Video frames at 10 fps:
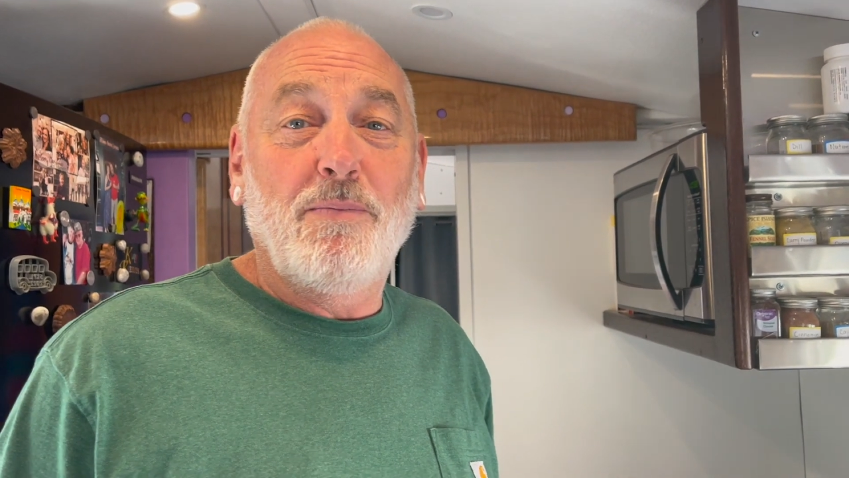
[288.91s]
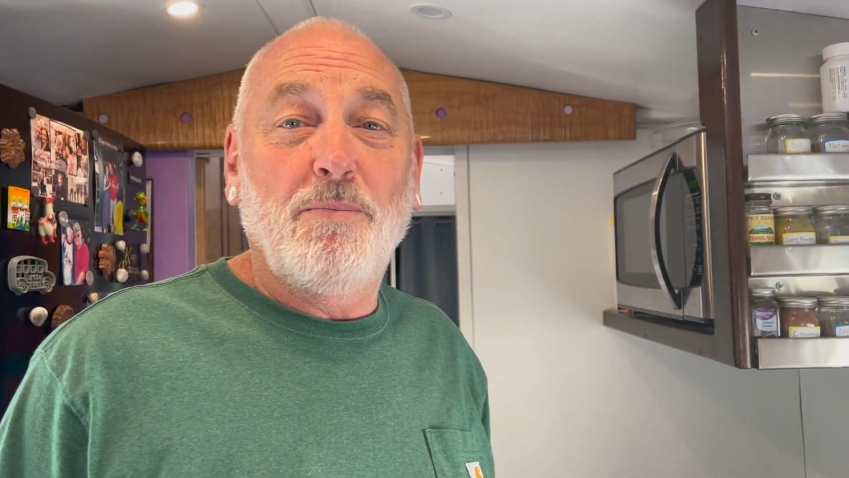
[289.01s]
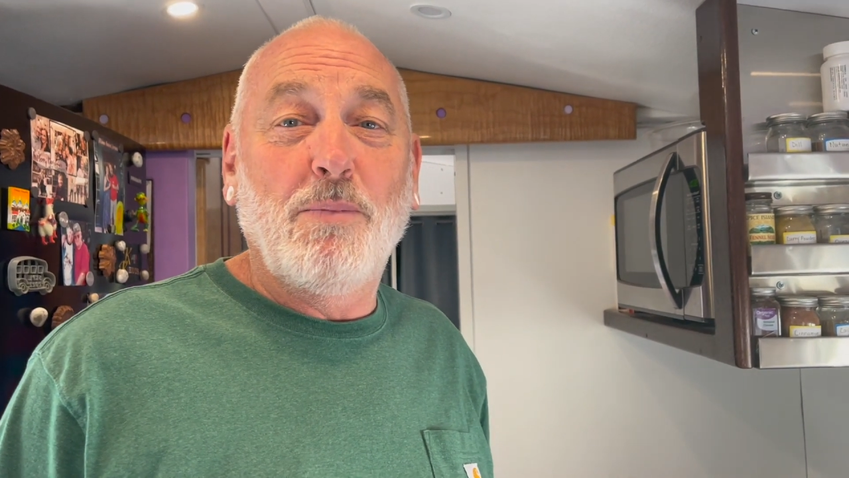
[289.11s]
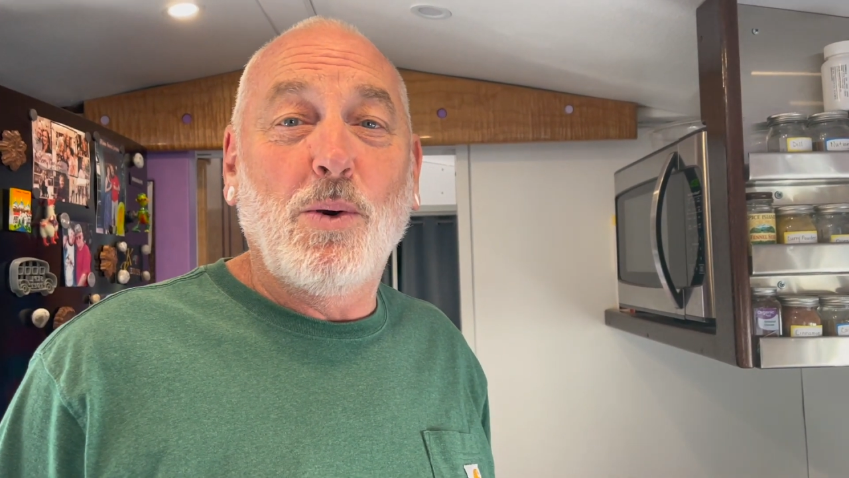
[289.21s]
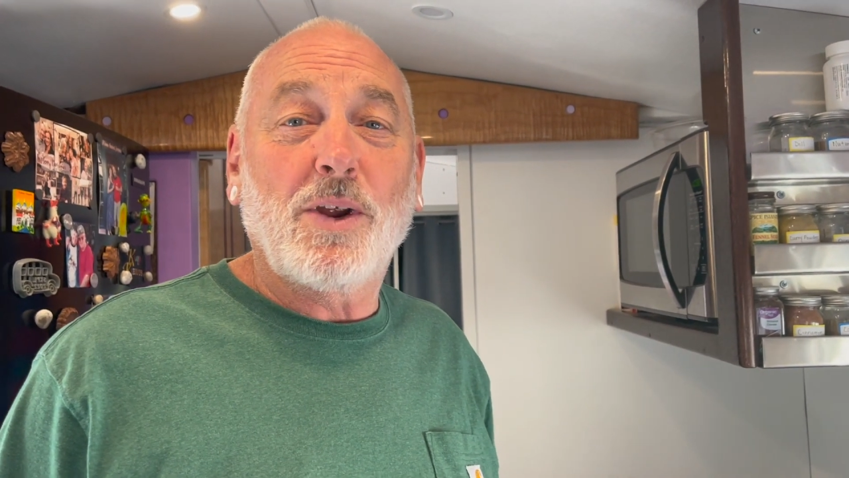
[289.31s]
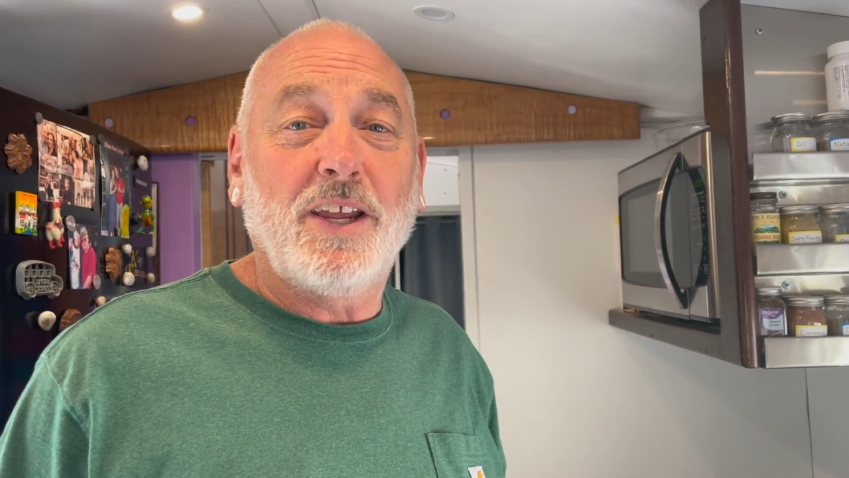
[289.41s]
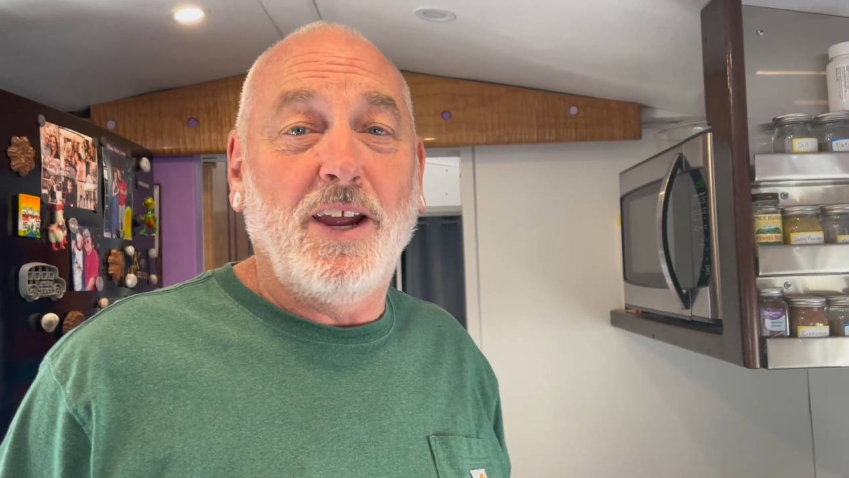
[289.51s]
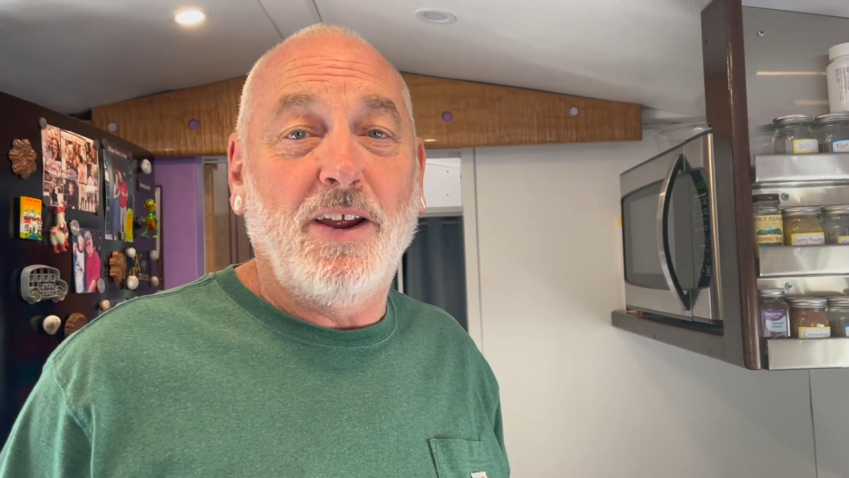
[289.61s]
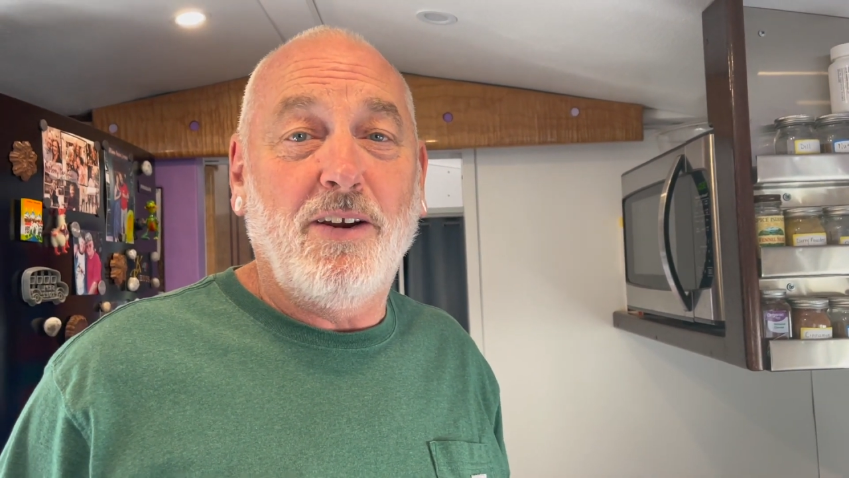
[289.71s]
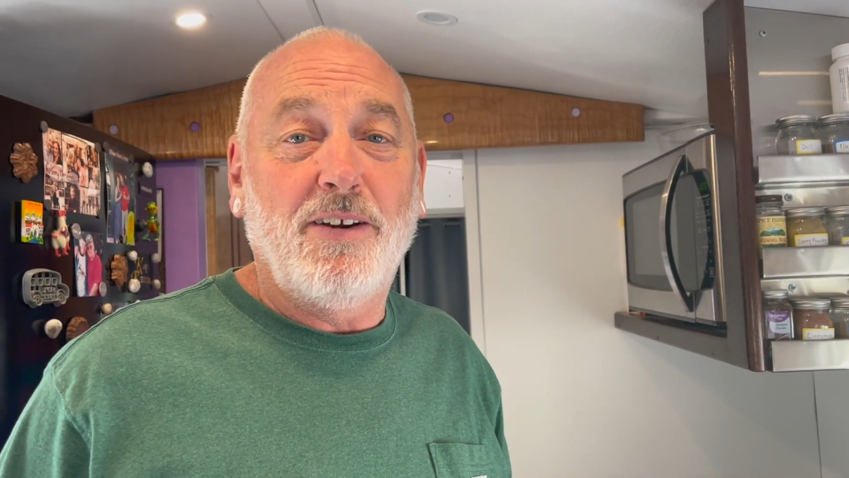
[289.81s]
more
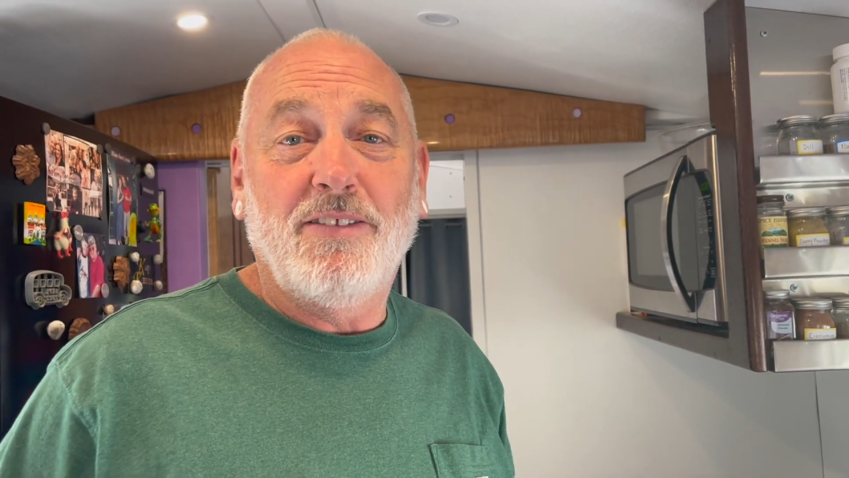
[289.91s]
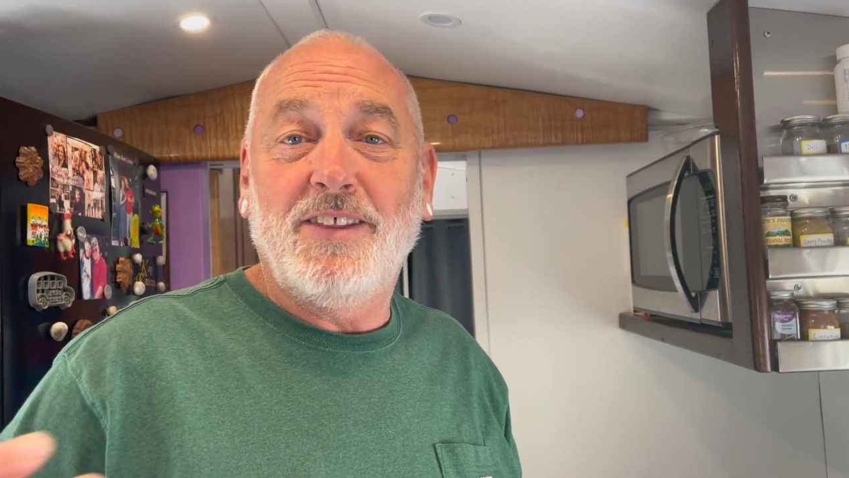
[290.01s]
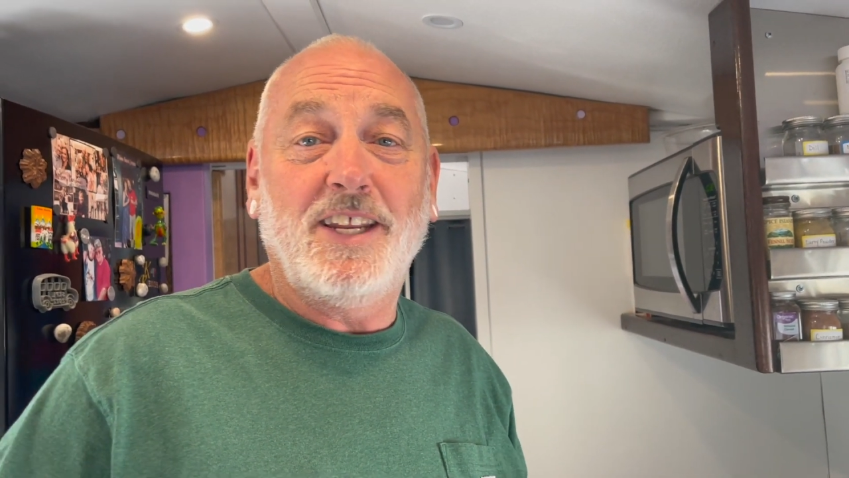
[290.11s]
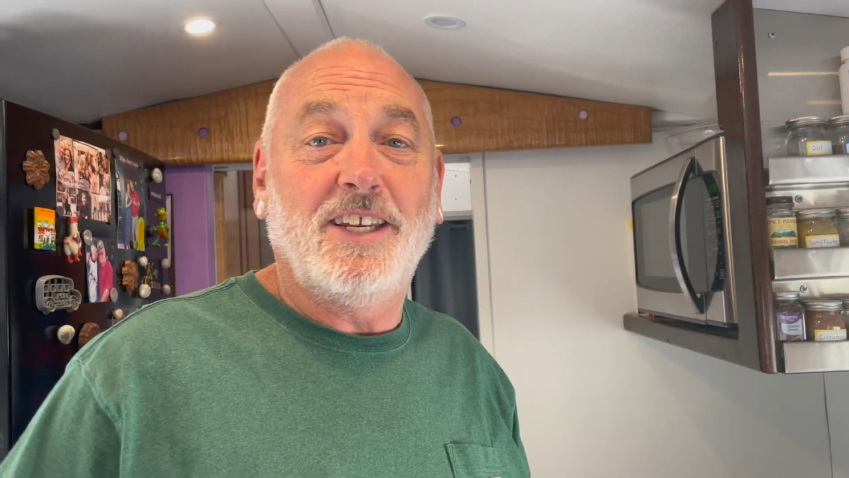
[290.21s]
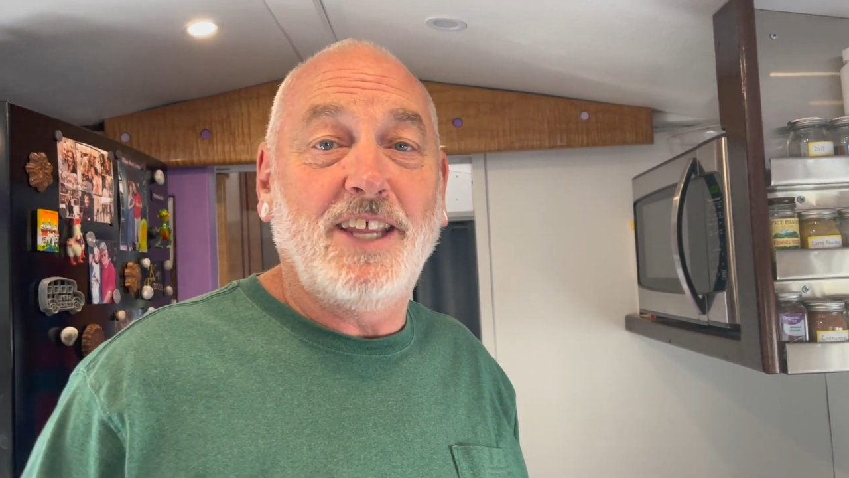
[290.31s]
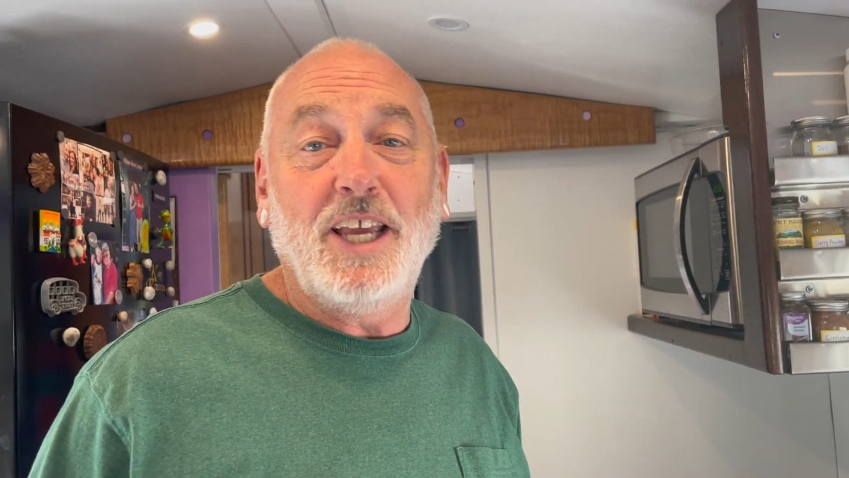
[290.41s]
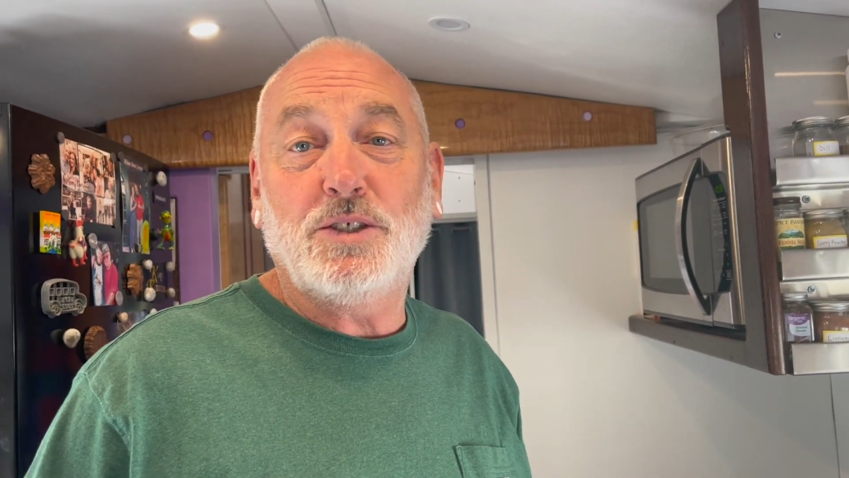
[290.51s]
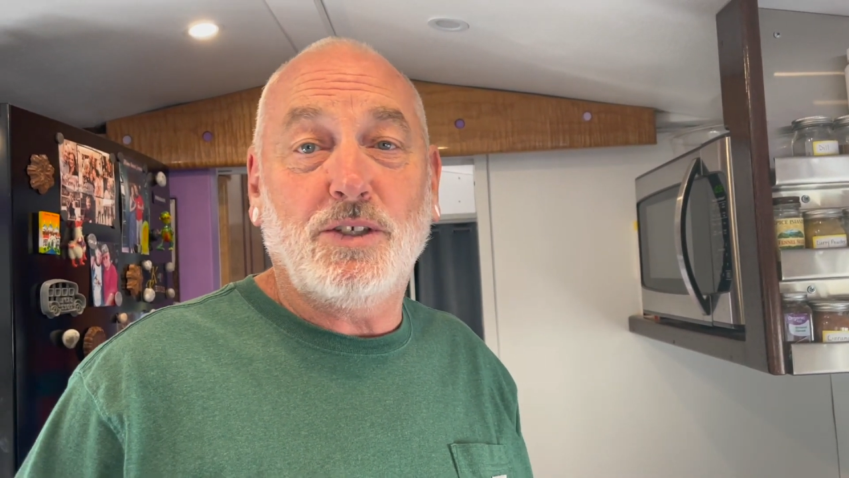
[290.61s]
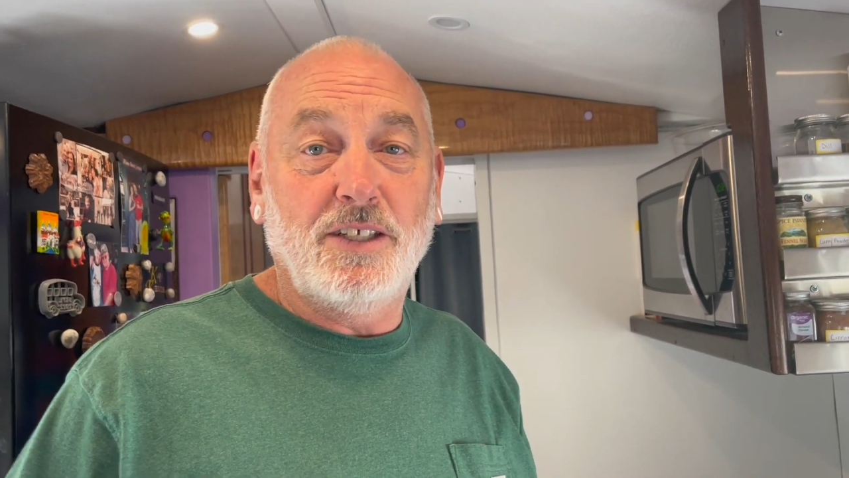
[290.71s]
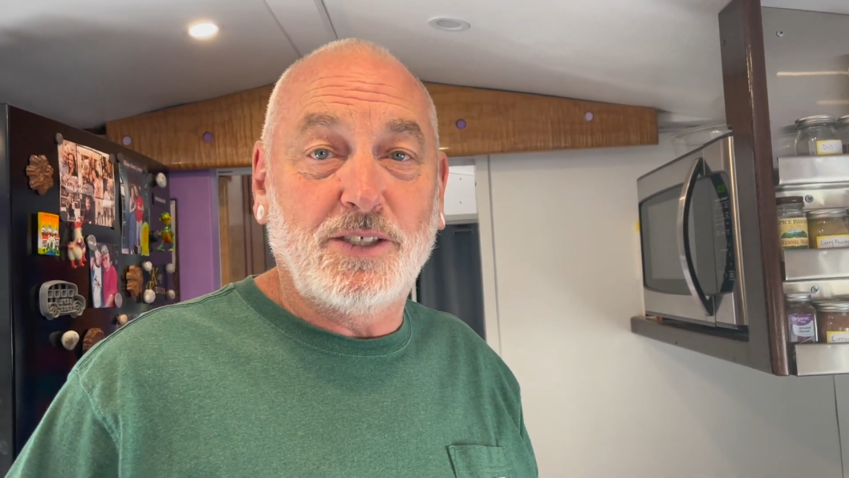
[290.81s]
care that it
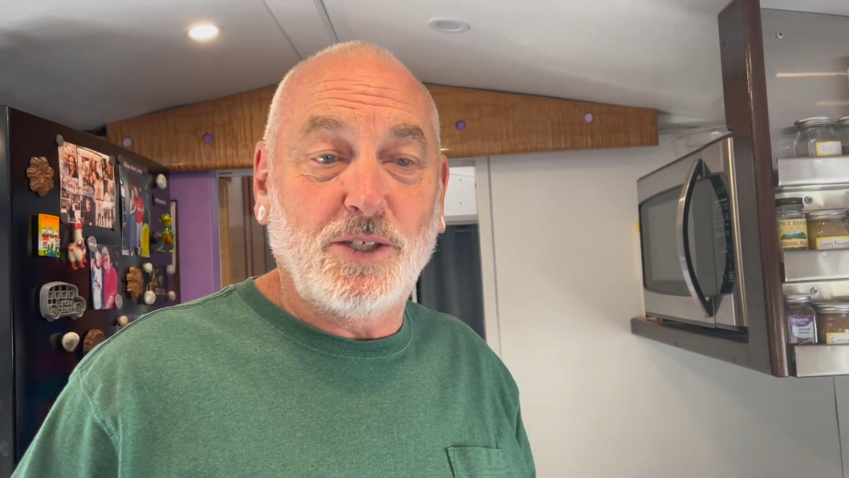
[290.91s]
tastes good.